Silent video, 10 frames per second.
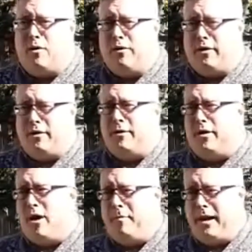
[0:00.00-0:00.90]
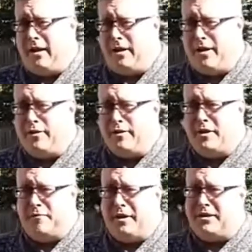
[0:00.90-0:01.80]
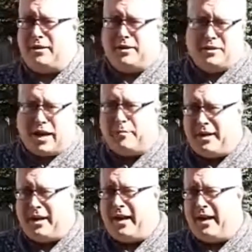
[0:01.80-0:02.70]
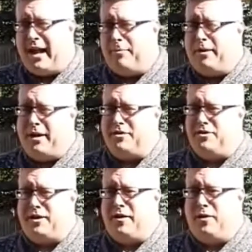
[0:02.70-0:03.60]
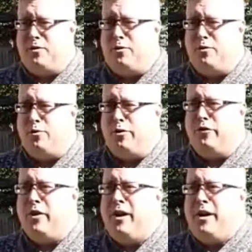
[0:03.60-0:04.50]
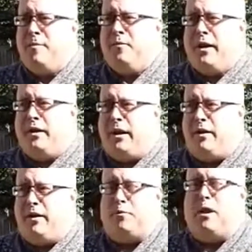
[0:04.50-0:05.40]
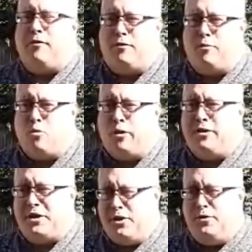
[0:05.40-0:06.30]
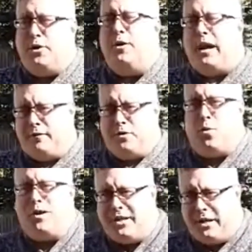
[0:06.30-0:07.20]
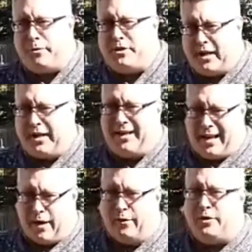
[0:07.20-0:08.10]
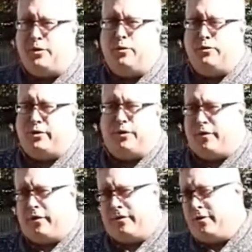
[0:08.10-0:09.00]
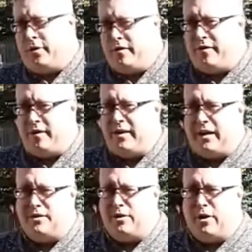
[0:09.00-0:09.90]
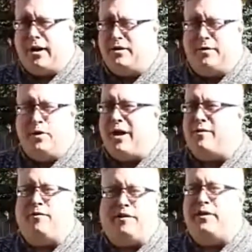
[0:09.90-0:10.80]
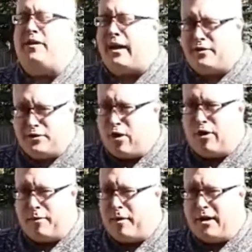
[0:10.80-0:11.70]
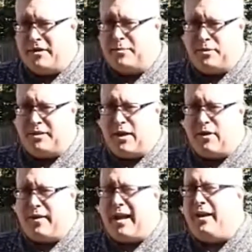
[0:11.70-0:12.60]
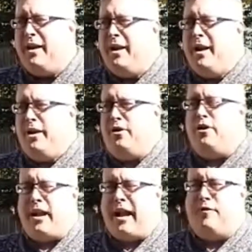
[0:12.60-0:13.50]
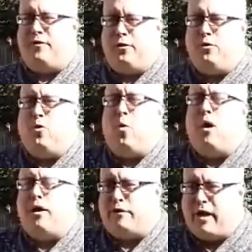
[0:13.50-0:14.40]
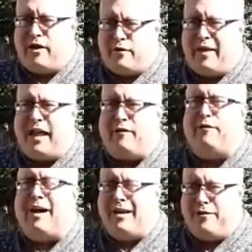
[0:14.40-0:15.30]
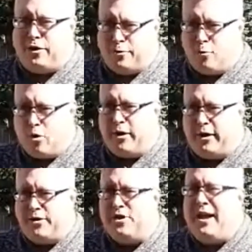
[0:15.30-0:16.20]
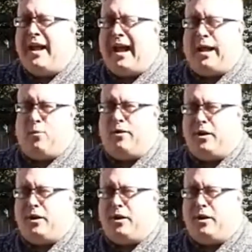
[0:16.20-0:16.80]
all the non-bank lenders have basically stopped taking any applications under the old rules. If you apply for a mortgage and you don't have 20% down, so for a $250,000 house, if you don't have a $50,000 deposit to put down on that, you're going to have to qualify for that 5-year mortgage at